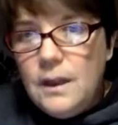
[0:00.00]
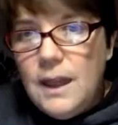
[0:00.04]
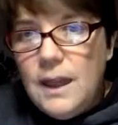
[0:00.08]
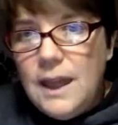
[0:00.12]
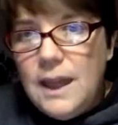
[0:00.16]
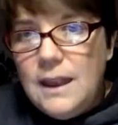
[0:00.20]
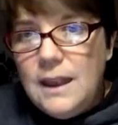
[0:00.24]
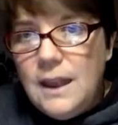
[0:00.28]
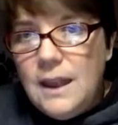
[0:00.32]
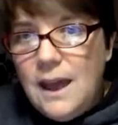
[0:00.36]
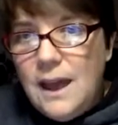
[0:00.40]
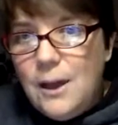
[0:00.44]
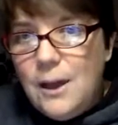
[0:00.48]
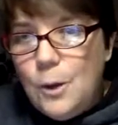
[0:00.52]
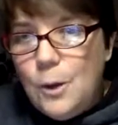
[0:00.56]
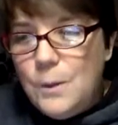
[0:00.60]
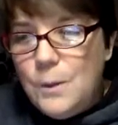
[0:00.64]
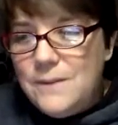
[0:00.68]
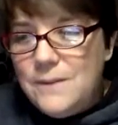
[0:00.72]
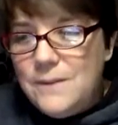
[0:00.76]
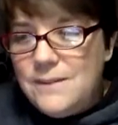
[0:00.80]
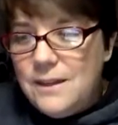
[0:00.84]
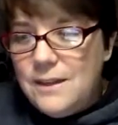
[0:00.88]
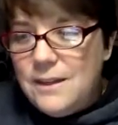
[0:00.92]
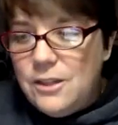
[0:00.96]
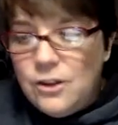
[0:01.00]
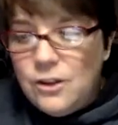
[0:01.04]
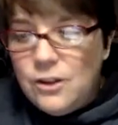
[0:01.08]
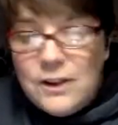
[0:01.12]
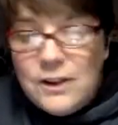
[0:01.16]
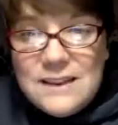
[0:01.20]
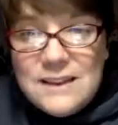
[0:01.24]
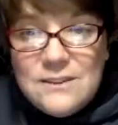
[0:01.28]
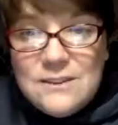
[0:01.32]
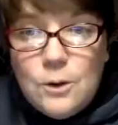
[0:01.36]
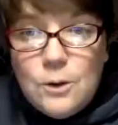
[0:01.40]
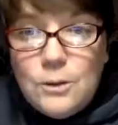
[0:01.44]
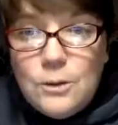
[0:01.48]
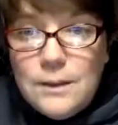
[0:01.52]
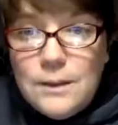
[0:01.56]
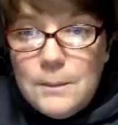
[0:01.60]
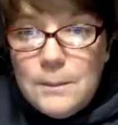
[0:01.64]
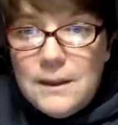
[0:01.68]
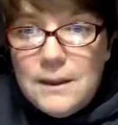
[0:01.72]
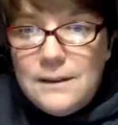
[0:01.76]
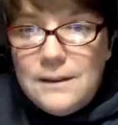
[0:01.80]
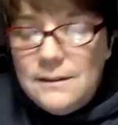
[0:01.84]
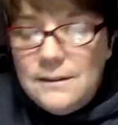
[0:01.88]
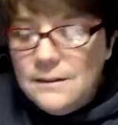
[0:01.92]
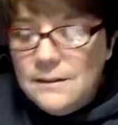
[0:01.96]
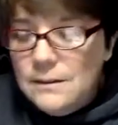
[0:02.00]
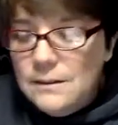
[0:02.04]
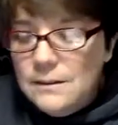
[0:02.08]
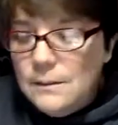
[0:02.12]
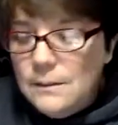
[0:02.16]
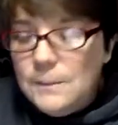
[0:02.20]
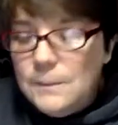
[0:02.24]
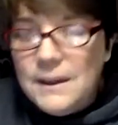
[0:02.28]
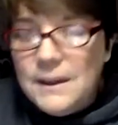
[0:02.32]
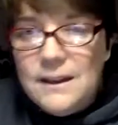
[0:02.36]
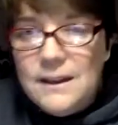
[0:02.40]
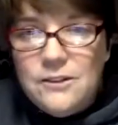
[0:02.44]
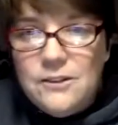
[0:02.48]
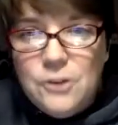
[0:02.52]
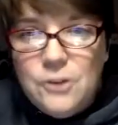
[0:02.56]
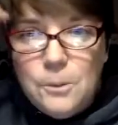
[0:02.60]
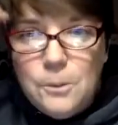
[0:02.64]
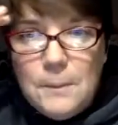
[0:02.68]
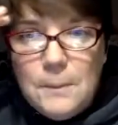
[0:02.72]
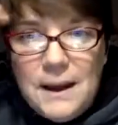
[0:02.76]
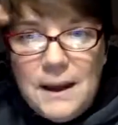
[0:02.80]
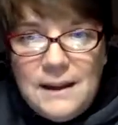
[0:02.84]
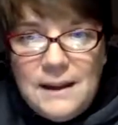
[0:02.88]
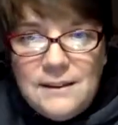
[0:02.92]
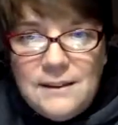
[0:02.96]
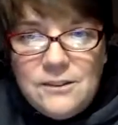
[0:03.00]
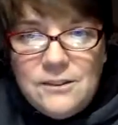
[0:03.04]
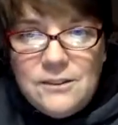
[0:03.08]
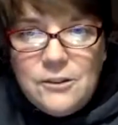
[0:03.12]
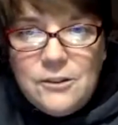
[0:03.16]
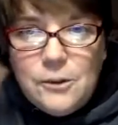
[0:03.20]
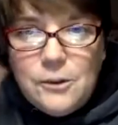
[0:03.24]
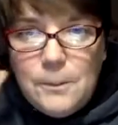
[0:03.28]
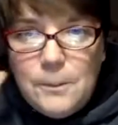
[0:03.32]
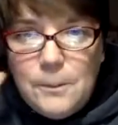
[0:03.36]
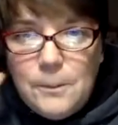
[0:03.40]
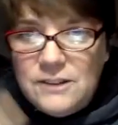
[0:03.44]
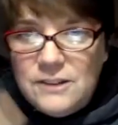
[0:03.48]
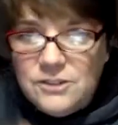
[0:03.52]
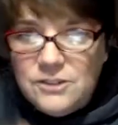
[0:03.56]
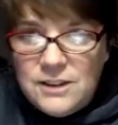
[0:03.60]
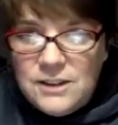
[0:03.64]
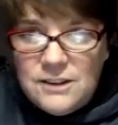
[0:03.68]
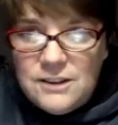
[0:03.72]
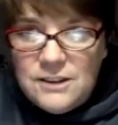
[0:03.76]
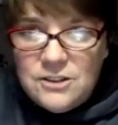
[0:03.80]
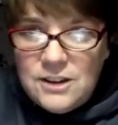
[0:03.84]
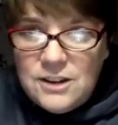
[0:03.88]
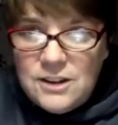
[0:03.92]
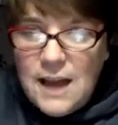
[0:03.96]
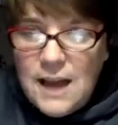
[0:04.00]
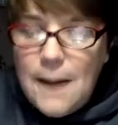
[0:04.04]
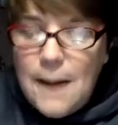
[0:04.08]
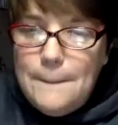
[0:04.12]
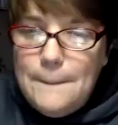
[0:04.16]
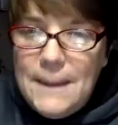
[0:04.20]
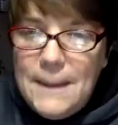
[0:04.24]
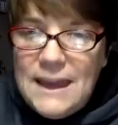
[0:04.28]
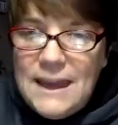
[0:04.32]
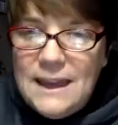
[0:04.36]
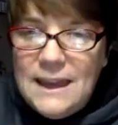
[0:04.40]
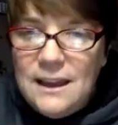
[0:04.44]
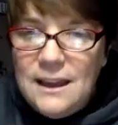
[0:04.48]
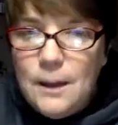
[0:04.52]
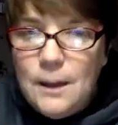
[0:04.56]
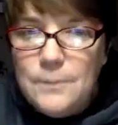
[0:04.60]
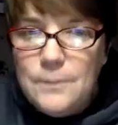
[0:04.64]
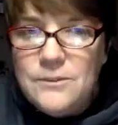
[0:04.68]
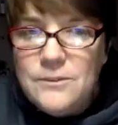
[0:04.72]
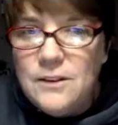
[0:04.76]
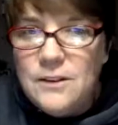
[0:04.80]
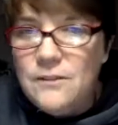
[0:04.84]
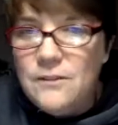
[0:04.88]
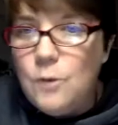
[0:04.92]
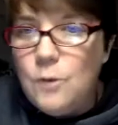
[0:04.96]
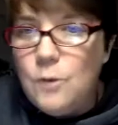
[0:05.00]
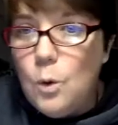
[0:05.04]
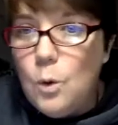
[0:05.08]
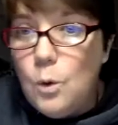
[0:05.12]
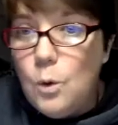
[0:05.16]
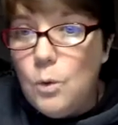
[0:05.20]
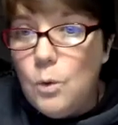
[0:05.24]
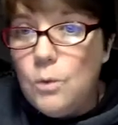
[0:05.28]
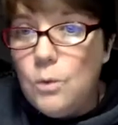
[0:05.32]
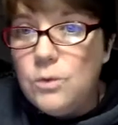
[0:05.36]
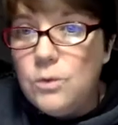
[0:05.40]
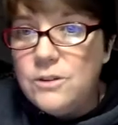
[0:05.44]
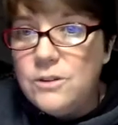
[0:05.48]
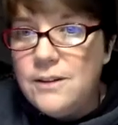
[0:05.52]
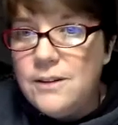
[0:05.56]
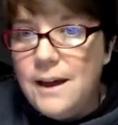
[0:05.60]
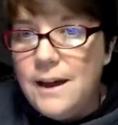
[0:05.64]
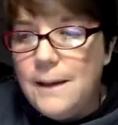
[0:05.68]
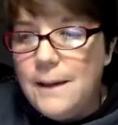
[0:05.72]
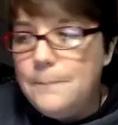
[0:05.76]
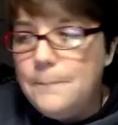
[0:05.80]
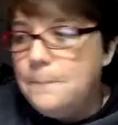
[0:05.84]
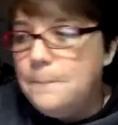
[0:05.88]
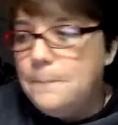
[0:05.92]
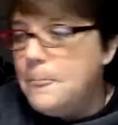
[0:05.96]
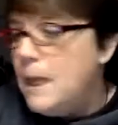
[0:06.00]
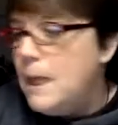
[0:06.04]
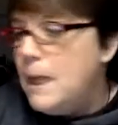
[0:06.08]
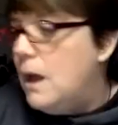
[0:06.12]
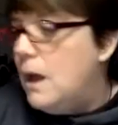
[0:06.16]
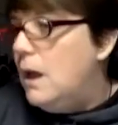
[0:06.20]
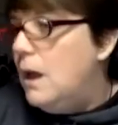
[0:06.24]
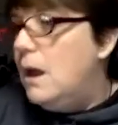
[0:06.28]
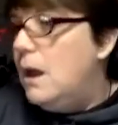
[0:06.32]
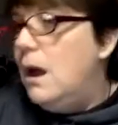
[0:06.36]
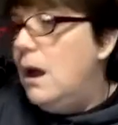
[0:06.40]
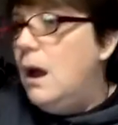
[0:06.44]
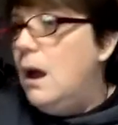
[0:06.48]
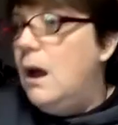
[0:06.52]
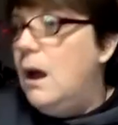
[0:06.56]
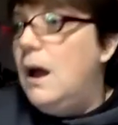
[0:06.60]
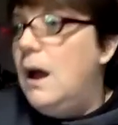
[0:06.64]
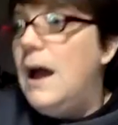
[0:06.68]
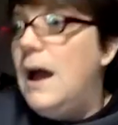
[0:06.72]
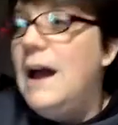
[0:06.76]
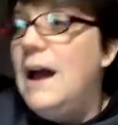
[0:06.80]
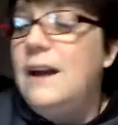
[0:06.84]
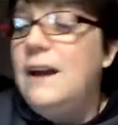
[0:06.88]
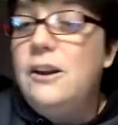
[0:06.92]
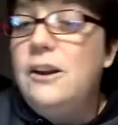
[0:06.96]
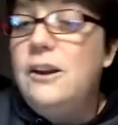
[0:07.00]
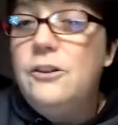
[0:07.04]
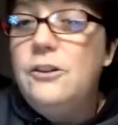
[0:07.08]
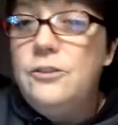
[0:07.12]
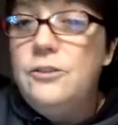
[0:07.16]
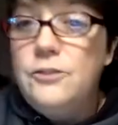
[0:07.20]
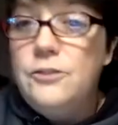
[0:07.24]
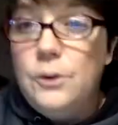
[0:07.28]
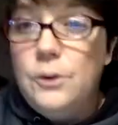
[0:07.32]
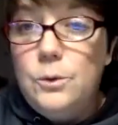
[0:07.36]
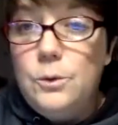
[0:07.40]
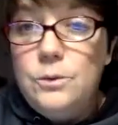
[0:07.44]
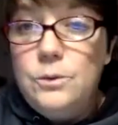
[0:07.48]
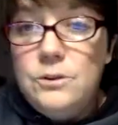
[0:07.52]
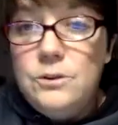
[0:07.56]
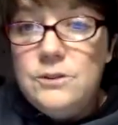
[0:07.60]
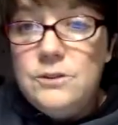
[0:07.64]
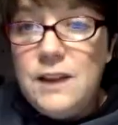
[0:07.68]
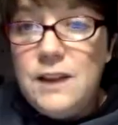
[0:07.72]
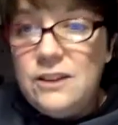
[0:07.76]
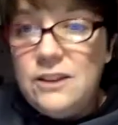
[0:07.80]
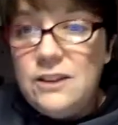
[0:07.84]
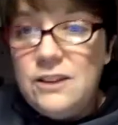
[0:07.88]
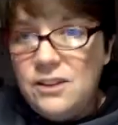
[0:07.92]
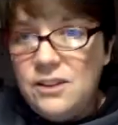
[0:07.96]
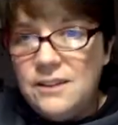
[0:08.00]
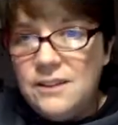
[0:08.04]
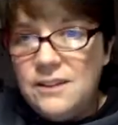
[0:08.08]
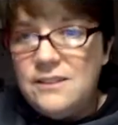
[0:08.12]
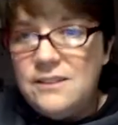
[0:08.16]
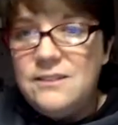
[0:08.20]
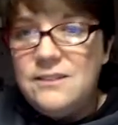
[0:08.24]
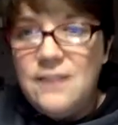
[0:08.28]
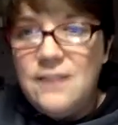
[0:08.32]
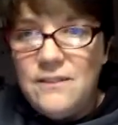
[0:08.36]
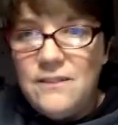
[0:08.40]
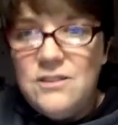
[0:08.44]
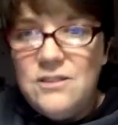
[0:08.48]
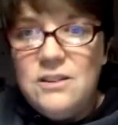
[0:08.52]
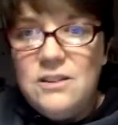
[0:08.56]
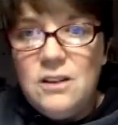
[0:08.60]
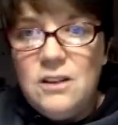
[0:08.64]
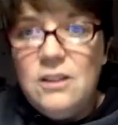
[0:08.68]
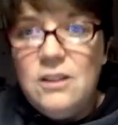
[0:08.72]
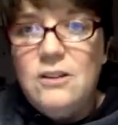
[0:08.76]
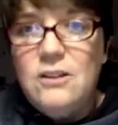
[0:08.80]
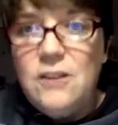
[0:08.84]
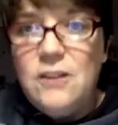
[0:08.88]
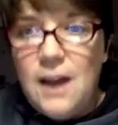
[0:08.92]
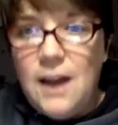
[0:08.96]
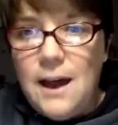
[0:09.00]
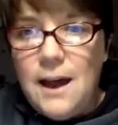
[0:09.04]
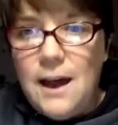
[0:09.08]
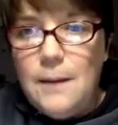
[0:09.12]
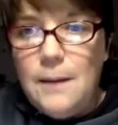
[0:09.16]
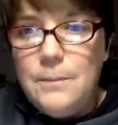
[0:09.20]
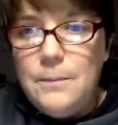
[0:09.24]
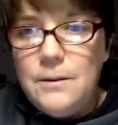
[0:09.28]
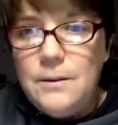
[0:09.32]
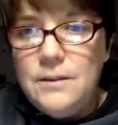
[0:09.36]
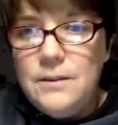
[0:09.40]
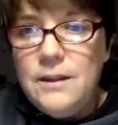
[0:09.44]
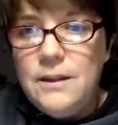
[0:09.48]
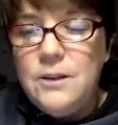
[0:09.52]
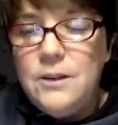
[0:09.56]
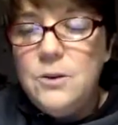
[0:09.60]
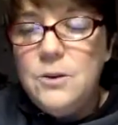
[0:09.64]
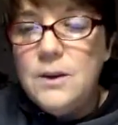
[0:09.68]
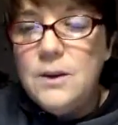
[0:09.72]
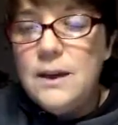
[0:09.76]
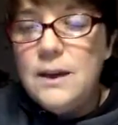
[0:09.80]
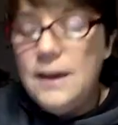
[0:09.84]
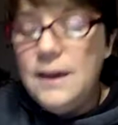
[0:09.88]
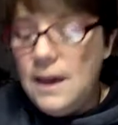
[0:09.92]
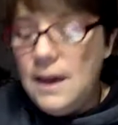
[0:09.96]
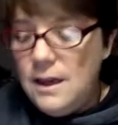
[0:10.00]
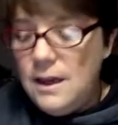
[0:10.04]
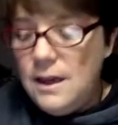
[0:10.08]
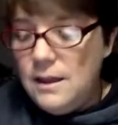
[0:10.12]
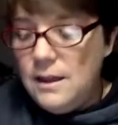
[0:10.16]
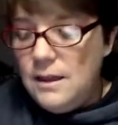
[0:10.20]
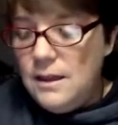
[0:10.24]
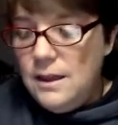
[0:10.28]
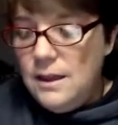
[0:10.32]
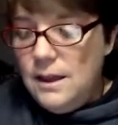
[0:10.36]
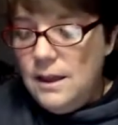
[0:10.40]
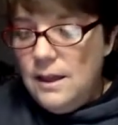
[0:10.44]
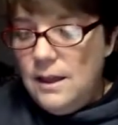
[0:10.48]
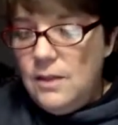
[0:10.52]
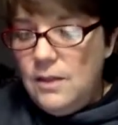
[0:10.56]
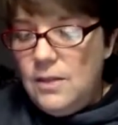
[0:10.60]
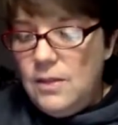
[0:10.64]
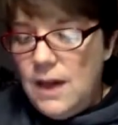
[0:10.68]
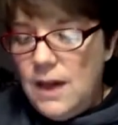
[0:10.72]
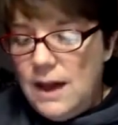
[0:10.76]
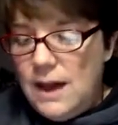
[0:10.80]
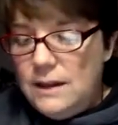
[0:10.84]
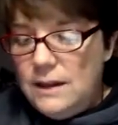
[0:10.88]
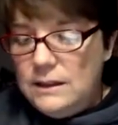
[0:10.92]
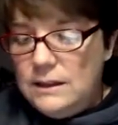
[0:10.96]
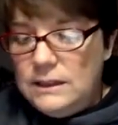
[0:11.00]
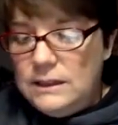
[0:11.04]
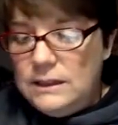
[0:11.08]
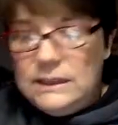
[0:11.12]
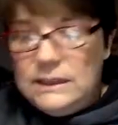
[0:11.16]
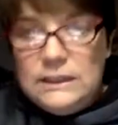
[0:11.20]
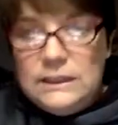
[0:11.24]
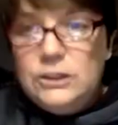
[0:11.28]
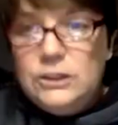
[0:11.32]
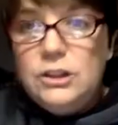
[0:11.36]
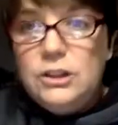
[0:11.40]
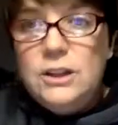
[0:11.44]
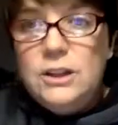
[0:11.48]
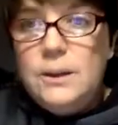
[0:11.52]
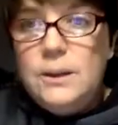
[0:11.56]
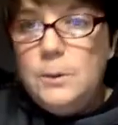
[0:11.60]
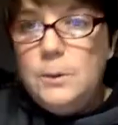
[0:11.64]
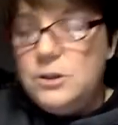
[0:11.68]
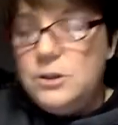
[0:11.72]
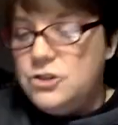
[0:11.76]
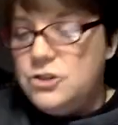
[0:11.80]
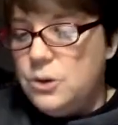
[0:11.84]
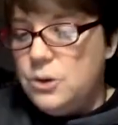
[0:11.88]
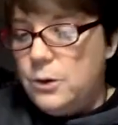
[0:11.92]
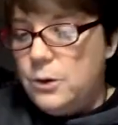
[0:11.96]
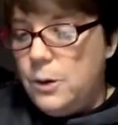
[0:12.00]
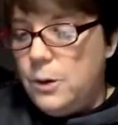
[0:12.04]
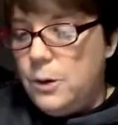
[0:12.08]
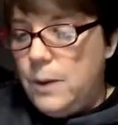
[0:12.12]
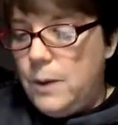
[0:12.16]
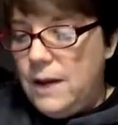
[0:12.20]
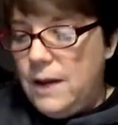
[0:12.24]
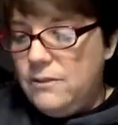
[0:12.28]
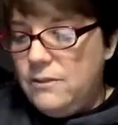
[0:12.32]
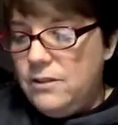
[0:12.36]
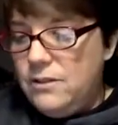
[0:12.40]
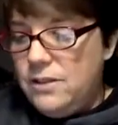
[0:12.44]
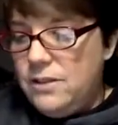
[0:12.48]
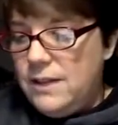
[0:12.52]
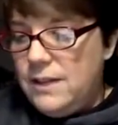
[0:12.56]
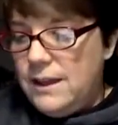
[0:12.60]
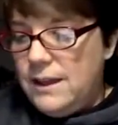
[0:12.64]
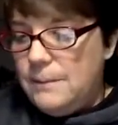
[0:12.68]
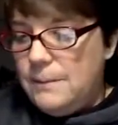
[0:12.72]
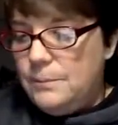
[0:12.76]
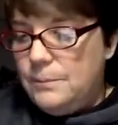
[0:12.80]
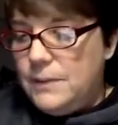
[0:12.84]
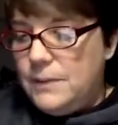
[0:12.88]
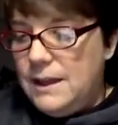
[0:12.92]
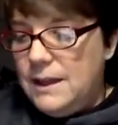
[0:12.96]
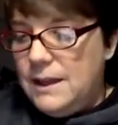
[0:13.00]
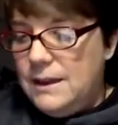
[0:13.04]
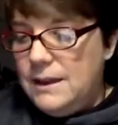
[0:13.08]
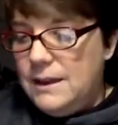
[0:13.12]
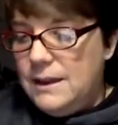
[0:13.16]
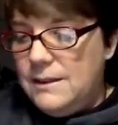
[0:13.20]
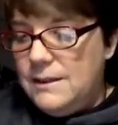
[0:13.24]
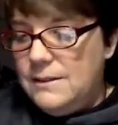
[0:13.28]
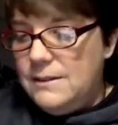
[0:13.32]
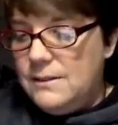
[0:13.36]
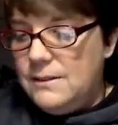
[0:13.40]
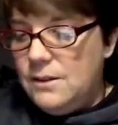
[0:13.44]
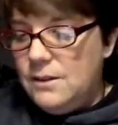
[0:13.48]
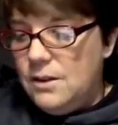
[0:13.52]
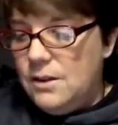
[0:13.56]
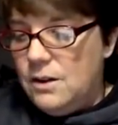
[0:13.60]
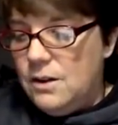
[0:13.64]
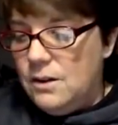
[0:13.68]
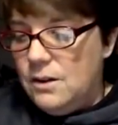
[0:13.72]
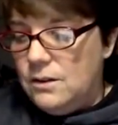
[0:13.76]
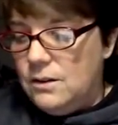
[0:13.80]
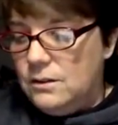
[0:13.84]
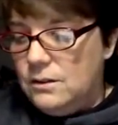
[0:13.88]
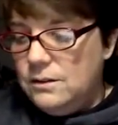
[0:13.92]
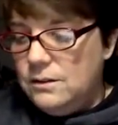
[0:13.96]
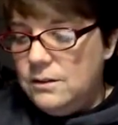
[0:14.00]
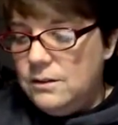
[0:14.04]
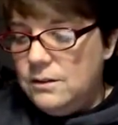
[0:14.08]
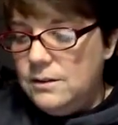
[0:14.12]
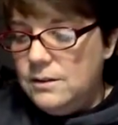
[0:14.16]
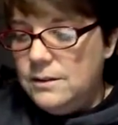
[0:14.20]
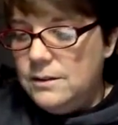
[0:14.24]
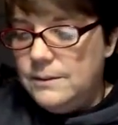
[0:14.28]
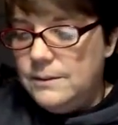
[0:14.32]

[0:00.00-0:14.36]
And I always say there is no limit because your mind is your imagination. I'm making up stuff all the time. On our phone, there's actually a $7 app that you can get that literally will show you everything. It is called,